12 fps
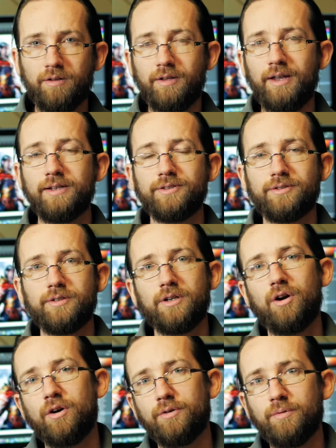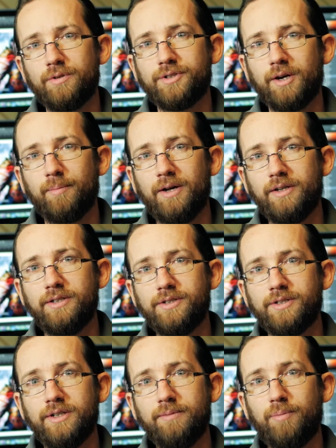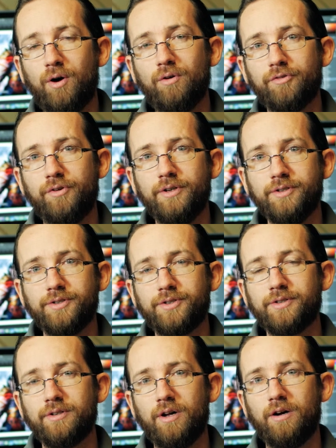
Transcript: The next card we want to talk about is the Pauldrons.